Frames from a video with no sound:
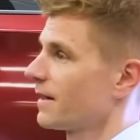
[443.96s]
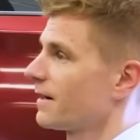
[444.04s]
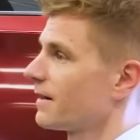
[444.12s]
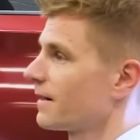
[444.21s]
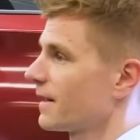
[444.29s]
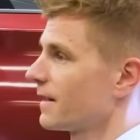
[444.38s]

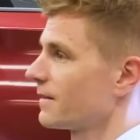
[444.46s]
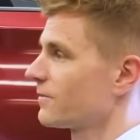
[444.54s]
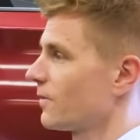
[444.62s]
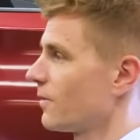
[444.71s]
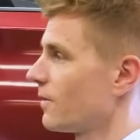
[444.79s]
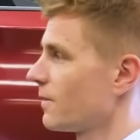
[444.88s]
there and it's
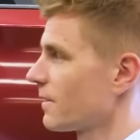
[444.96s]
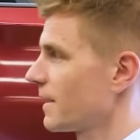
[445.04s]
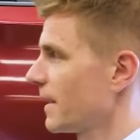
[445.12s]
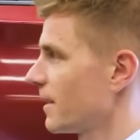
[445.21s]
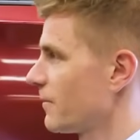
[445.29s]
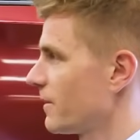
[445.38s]
all
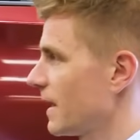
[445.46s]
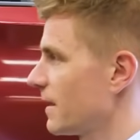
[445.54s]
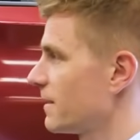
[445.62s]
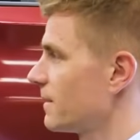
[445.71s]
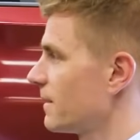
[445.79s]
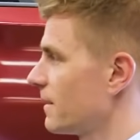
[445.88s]
kind of that
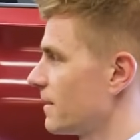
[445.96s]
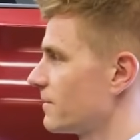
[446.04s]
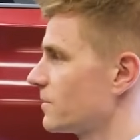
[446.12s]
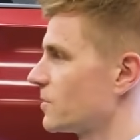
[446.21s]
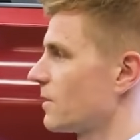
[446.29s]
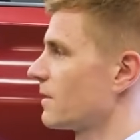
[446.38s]
uh,
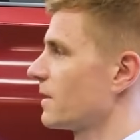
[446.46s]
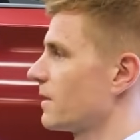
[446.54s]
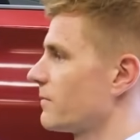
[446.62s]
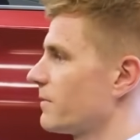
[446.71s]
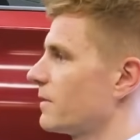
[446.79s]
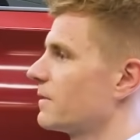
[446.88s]
journey
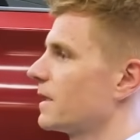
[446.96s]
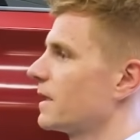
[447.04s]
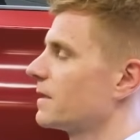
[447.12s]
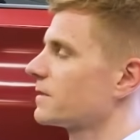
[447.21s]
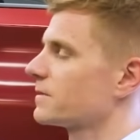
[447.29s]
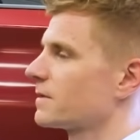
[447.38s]
of
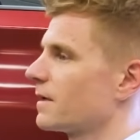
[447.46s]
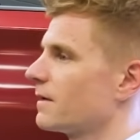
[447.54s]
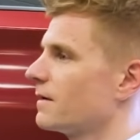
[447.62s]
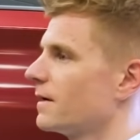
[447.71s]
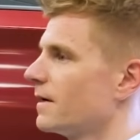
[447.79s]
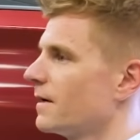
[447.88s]
learning. So